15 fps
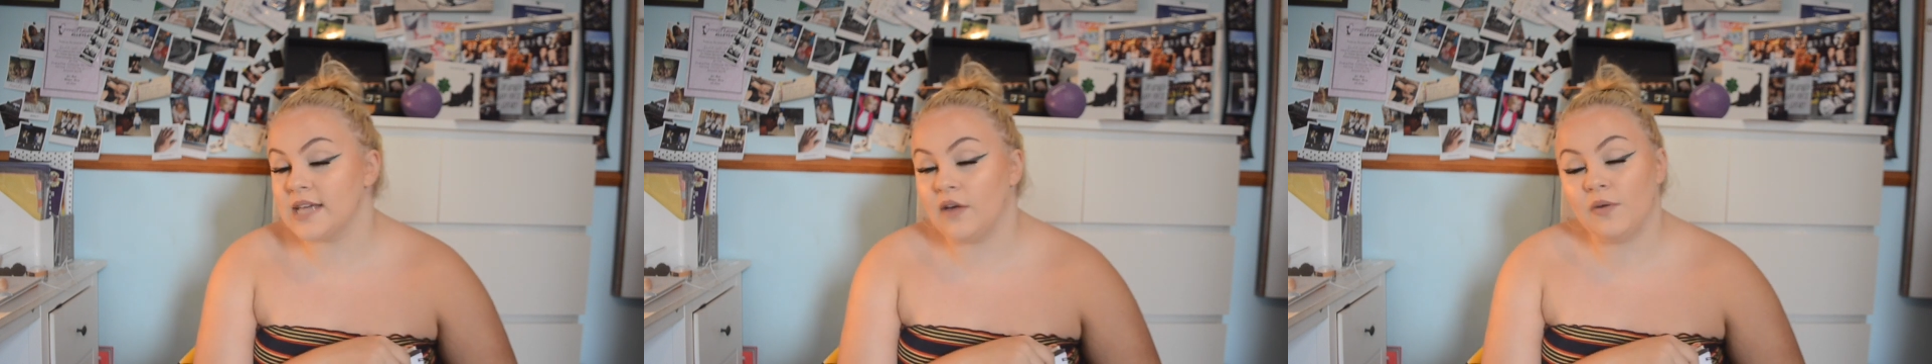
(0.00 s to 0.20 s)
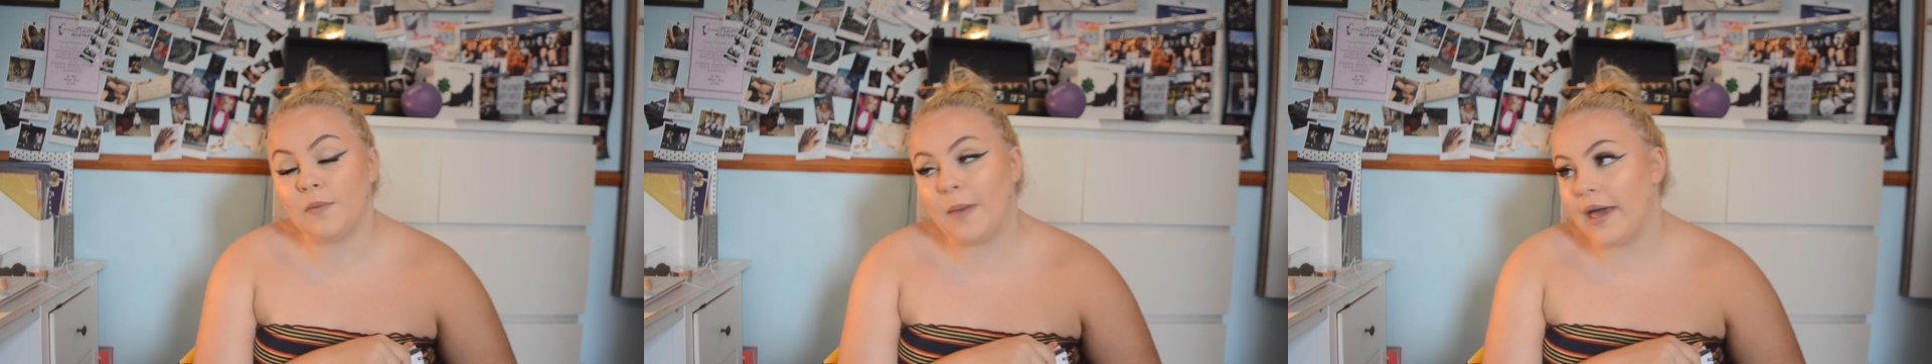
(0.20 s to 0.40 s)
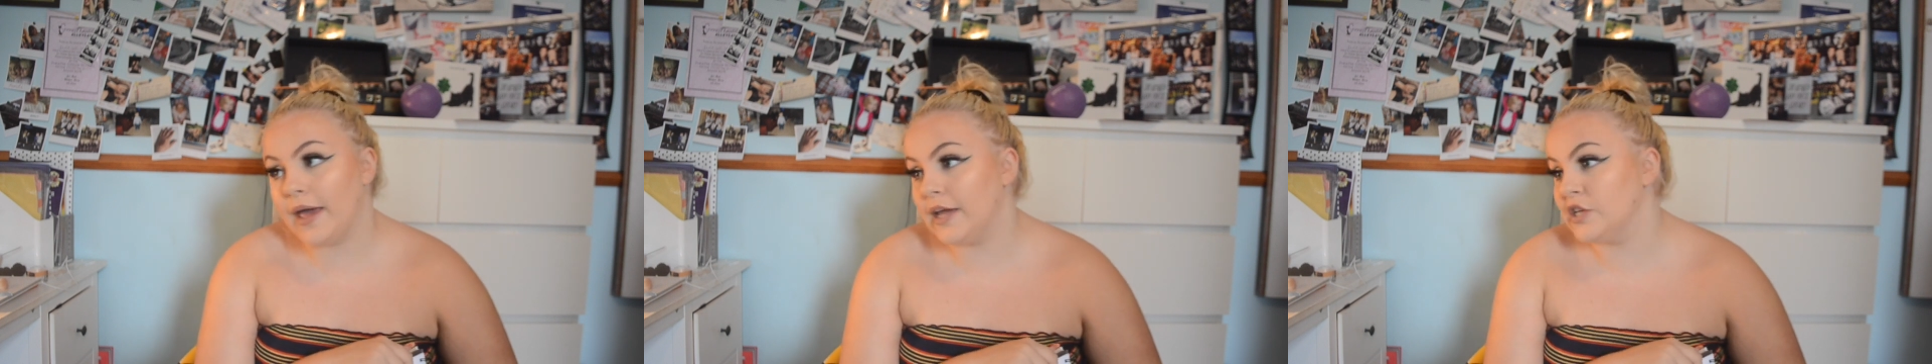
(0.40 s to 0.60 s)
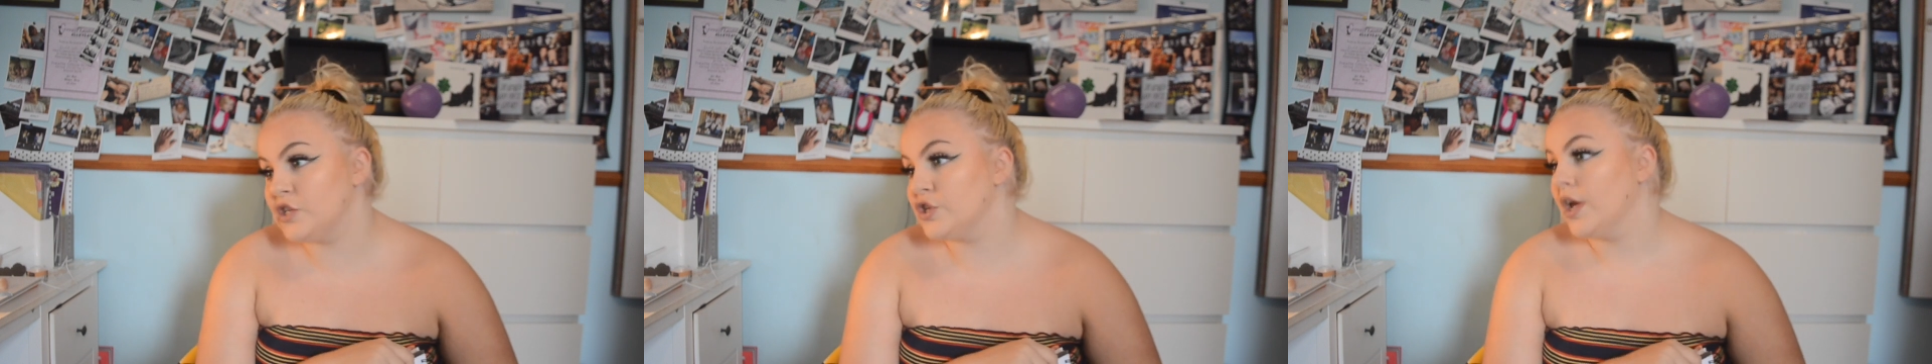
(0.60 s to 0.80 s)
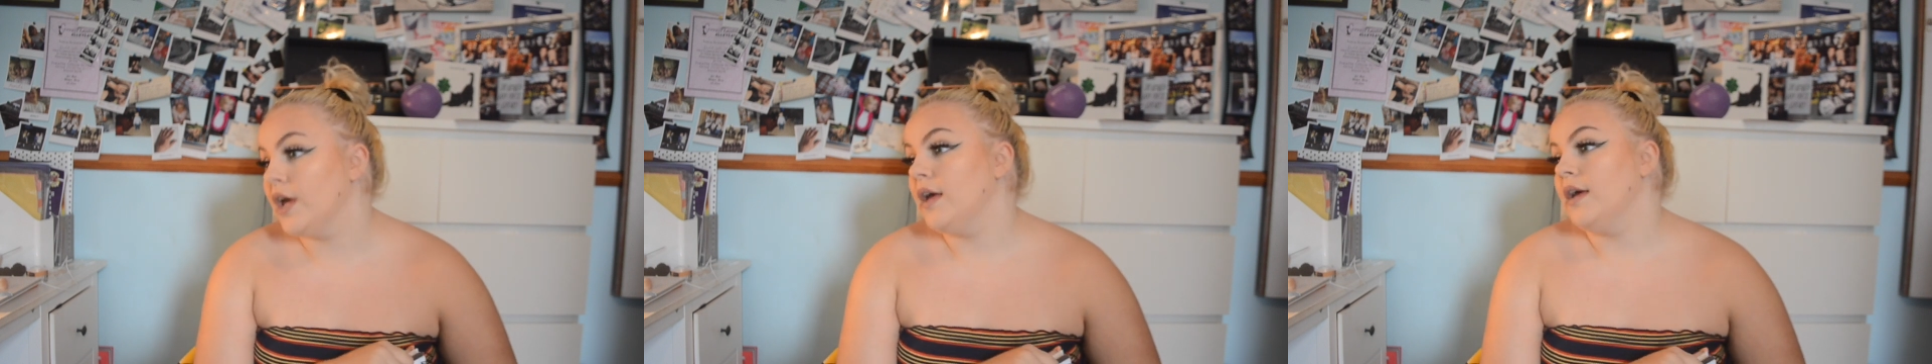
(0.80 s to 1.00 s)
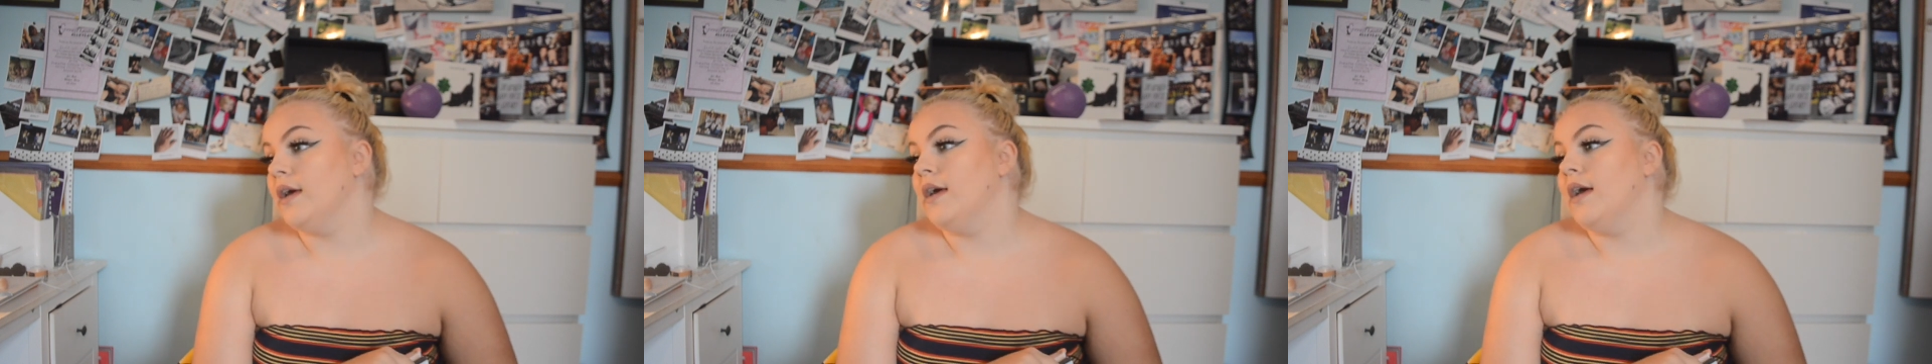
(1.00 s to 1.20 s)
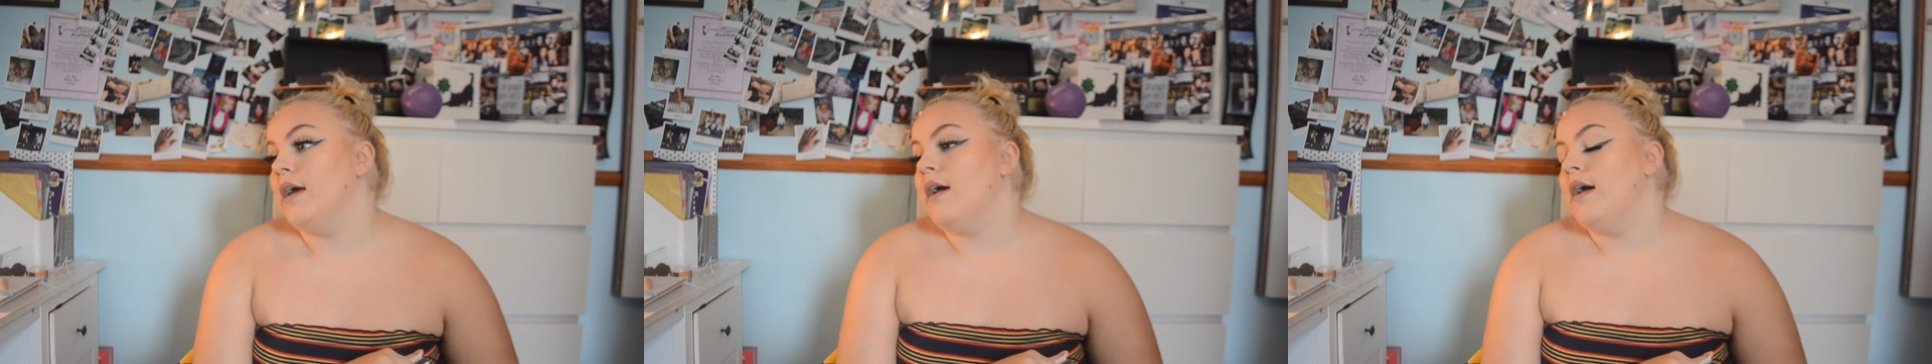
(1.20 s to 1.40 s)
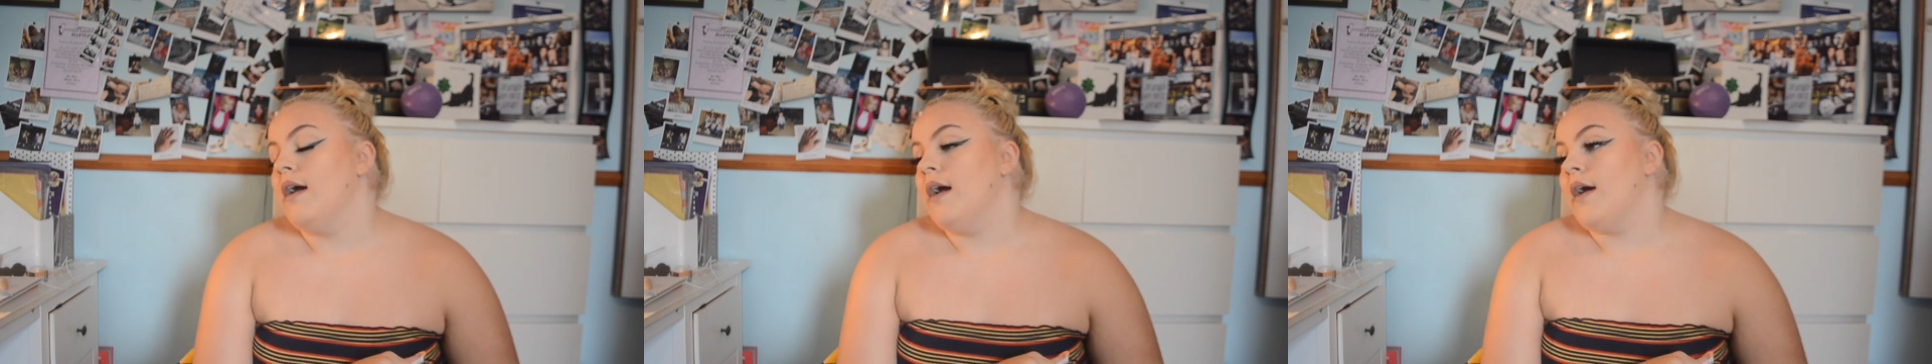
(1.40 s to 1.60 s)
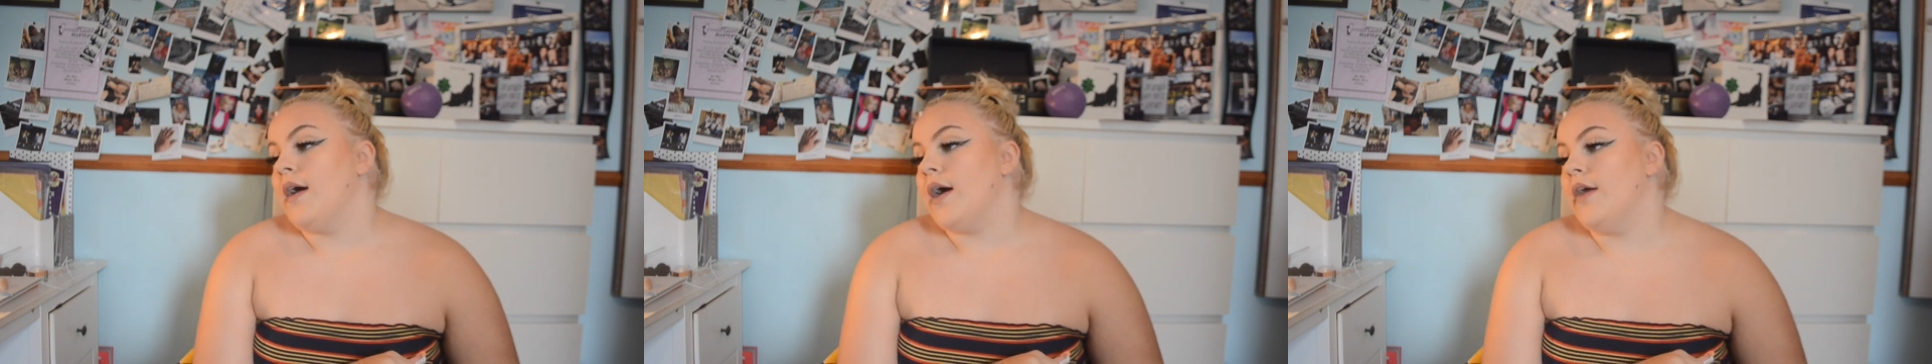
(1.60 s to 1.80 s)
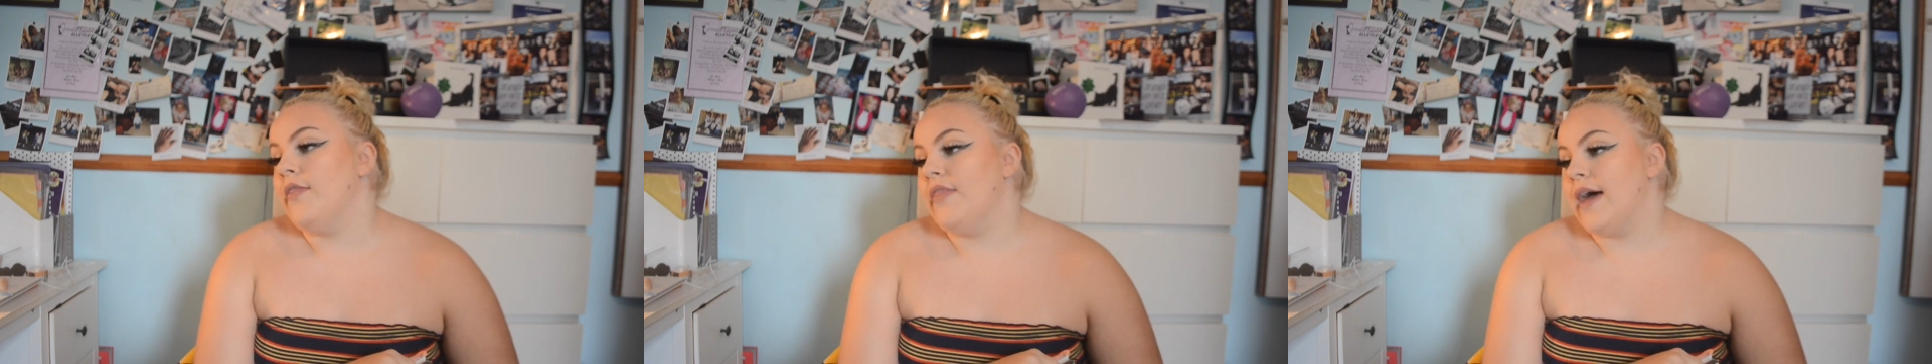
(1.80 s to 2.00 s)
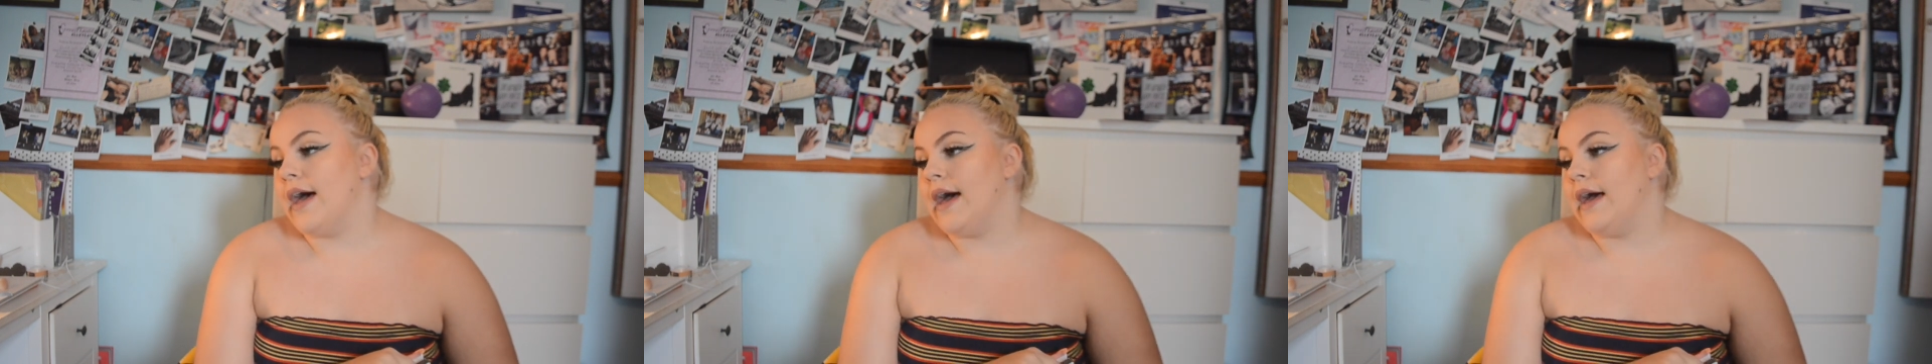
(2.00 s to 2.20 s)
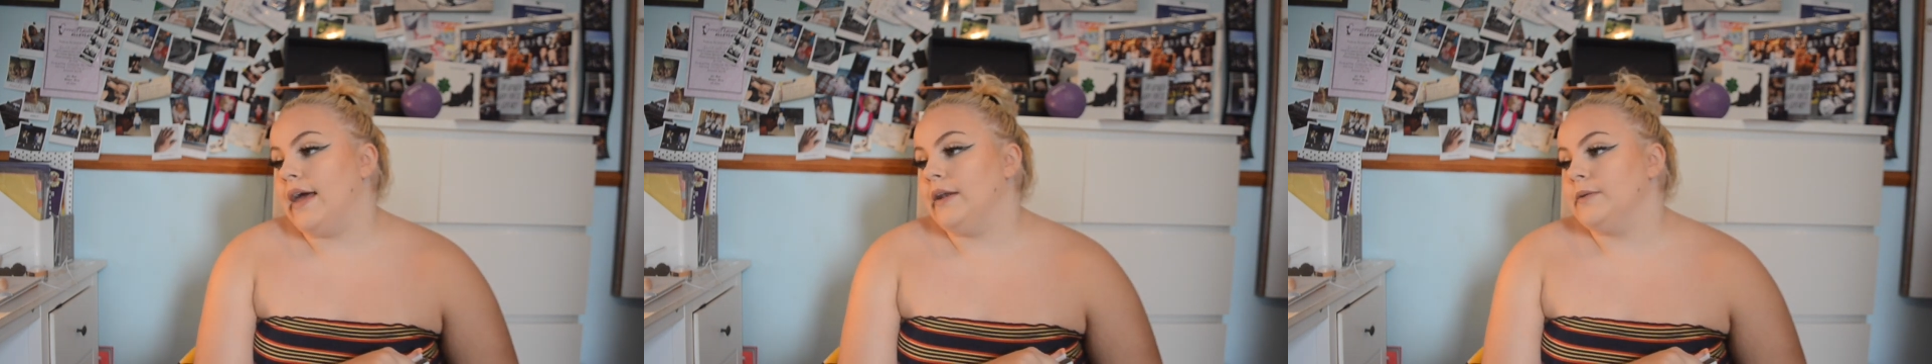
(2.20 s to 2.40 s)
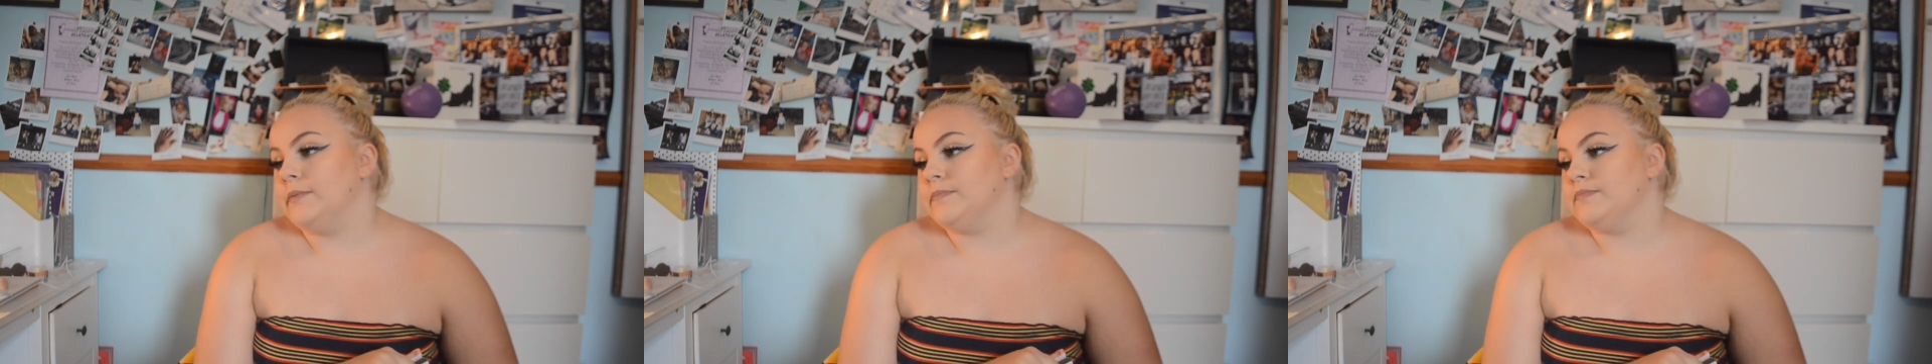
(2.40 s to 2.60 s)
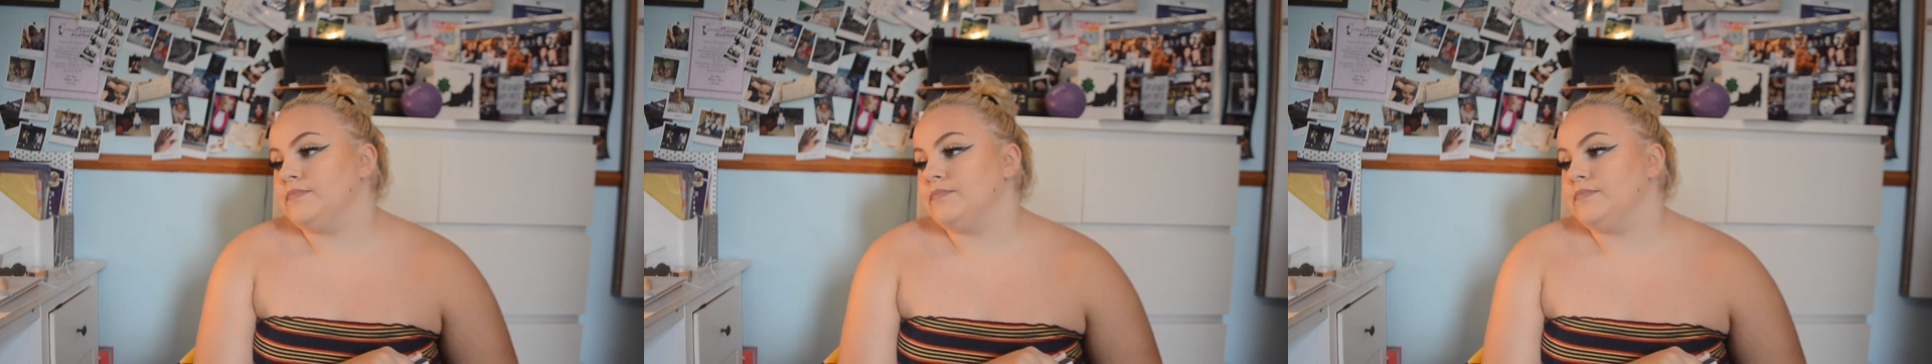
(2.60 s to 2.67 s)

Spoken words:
every page, and then